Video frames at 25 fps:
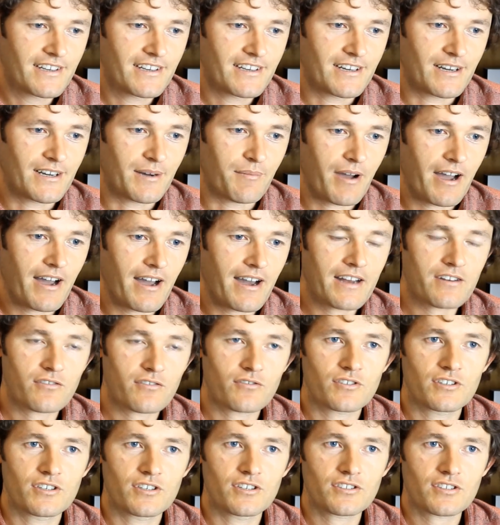
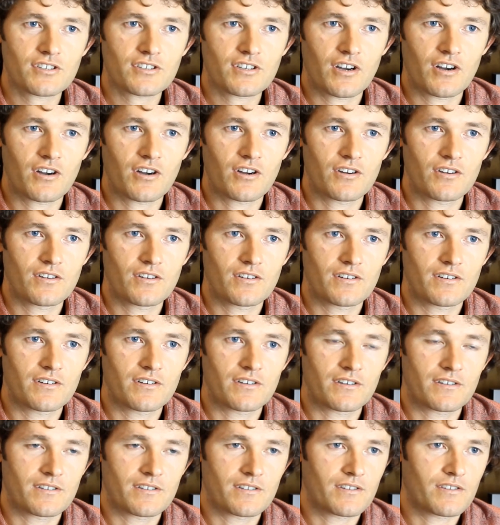100 years ago,
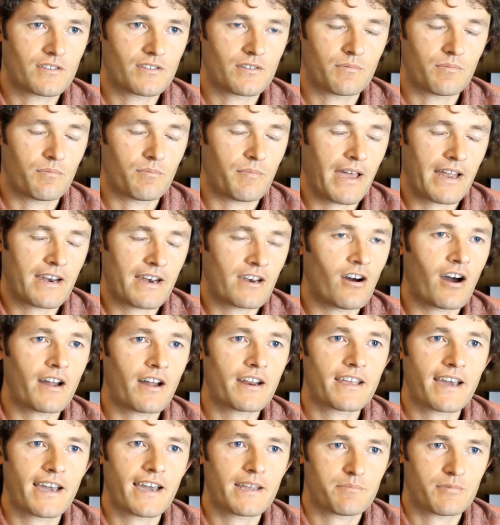about
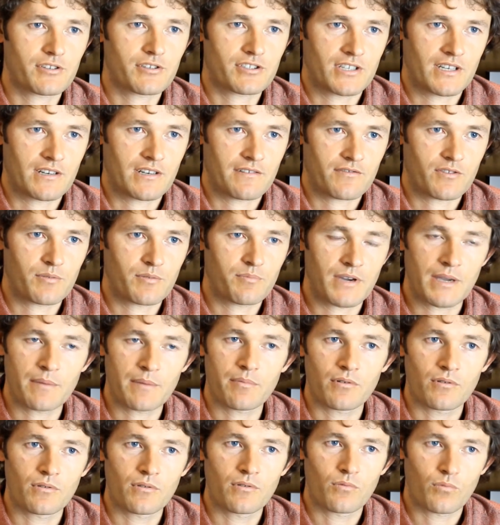98% of the
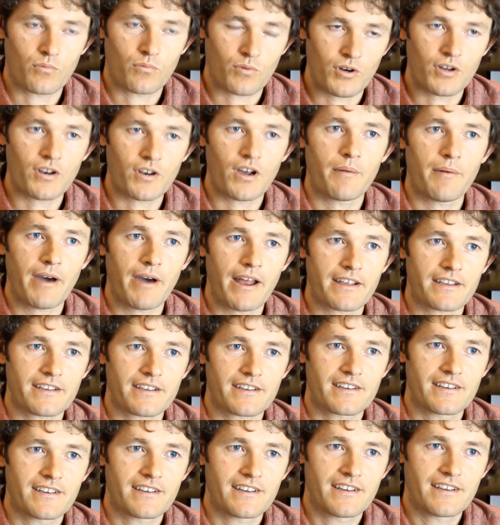people were nomadic.
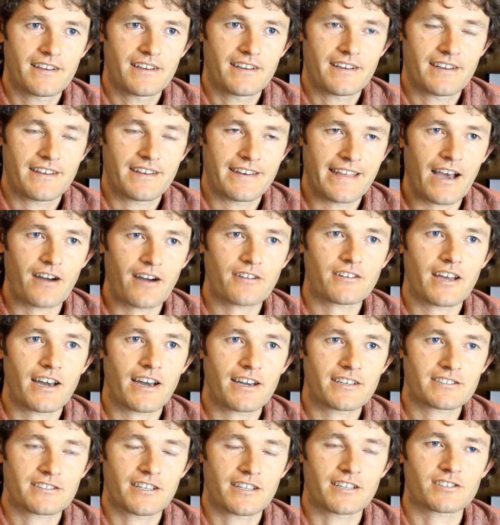
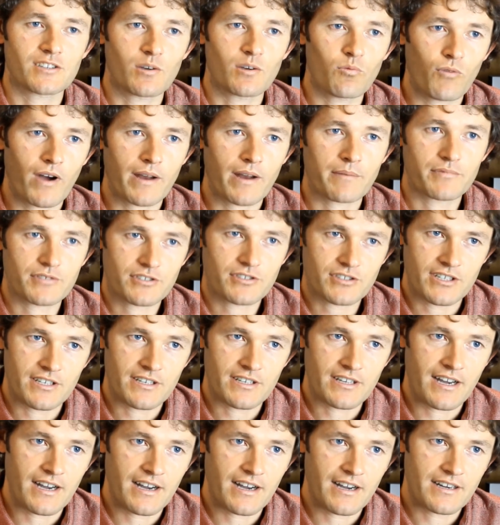Nowadays, less than 1%
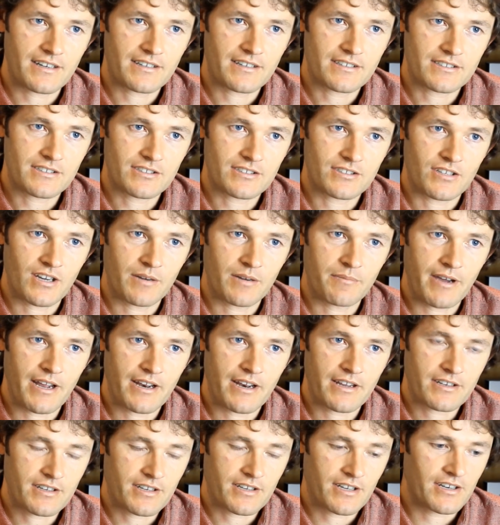are
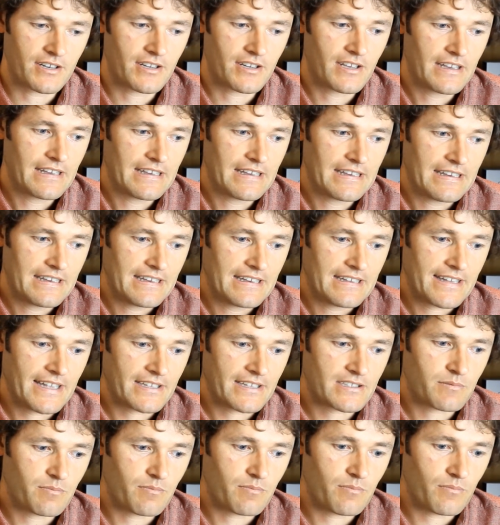nomadic, and
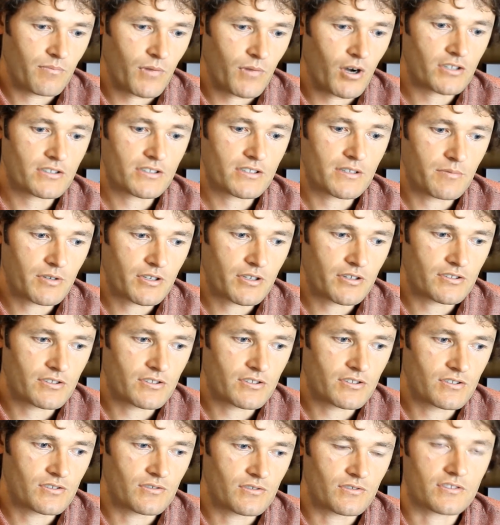that's mostly
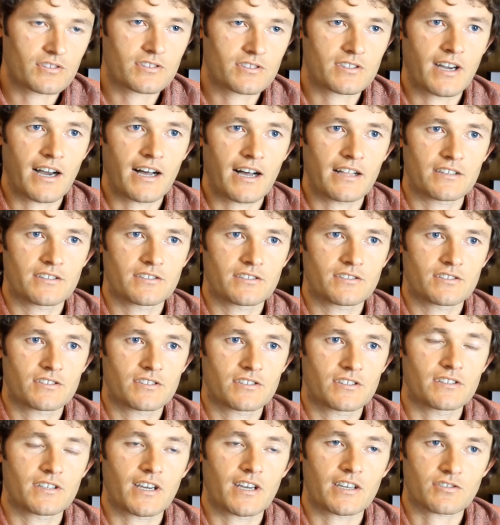because during Stalin's
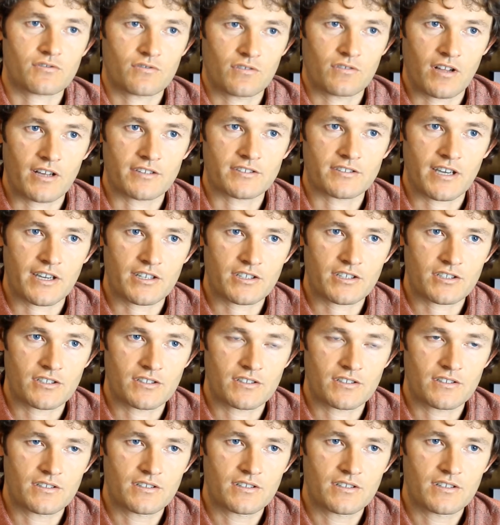industrialisation